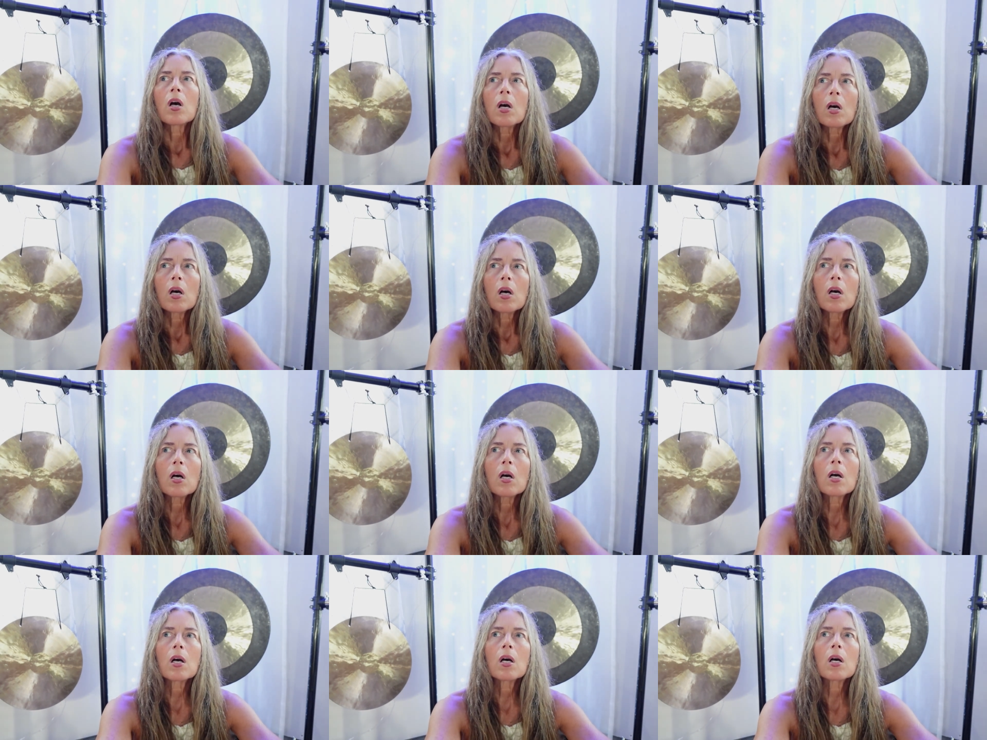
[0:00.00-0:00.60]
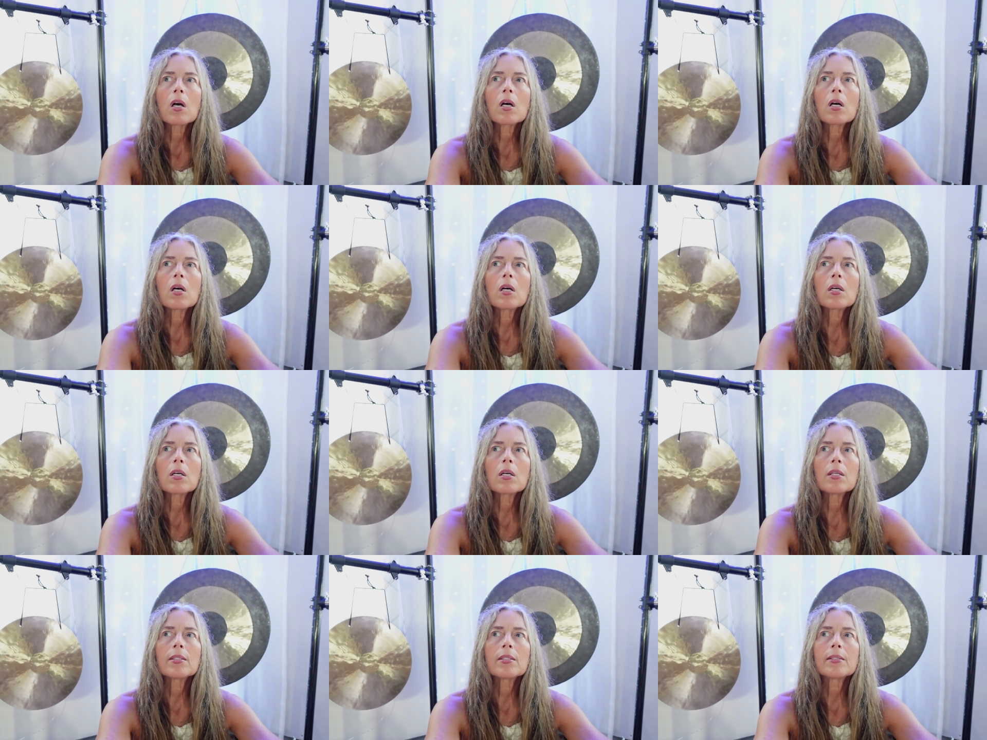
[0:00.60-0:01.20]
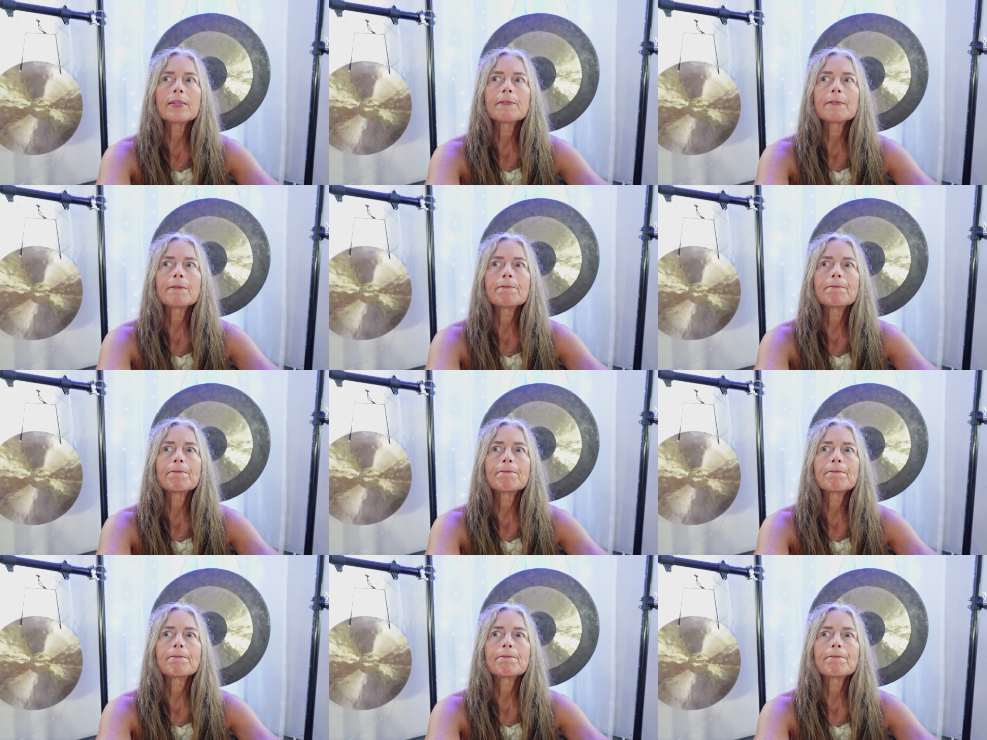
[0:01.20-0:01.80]

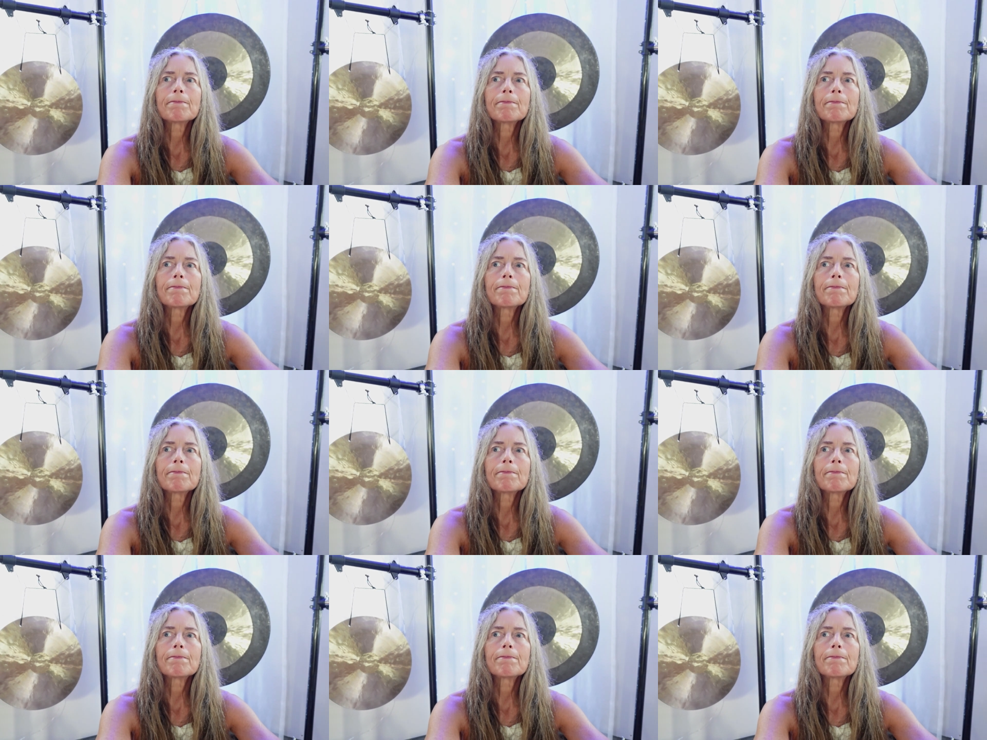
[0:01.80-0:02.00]
Nobody speaks.